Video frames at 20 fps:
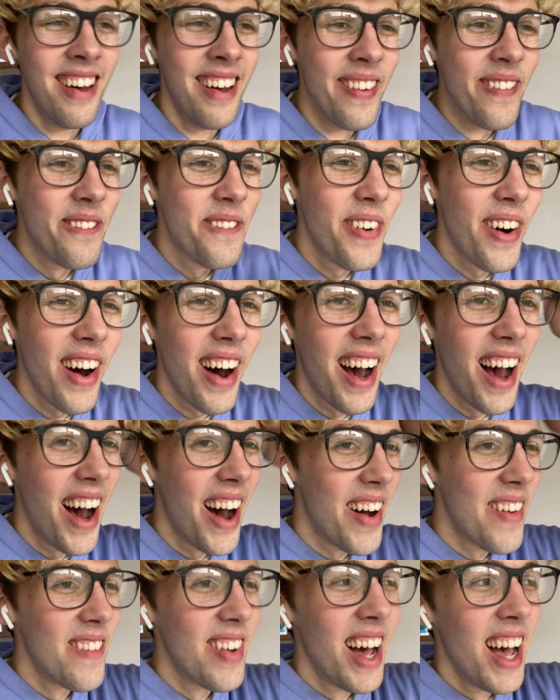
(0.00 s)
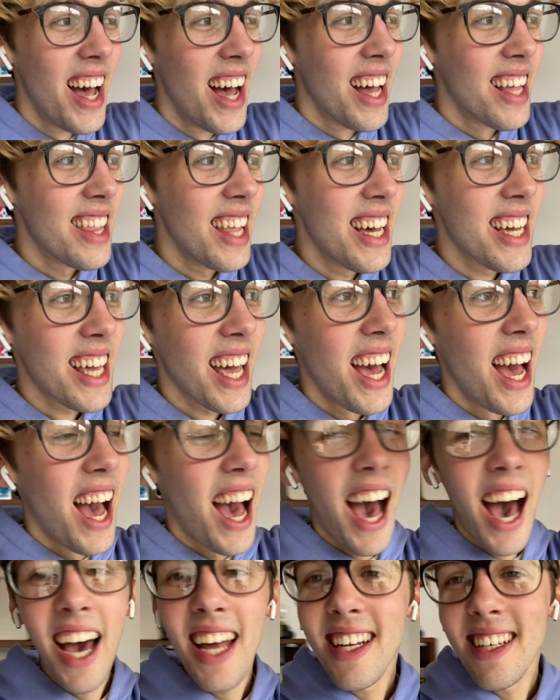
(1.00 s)
but um like
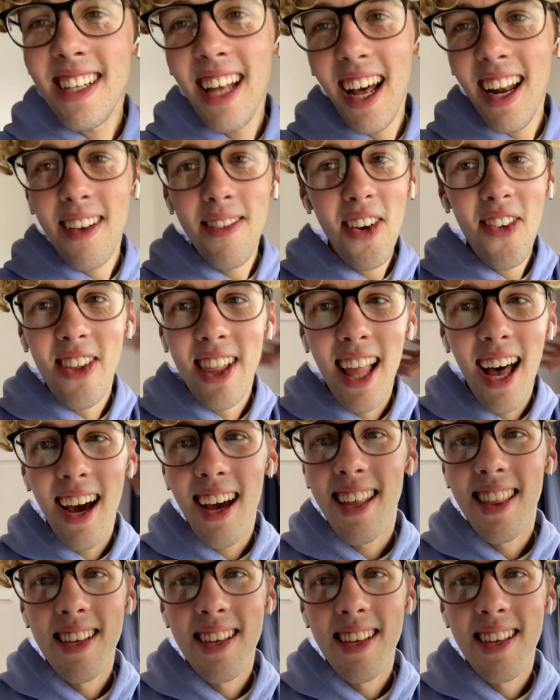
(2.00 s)
I just had a bit of a lie-in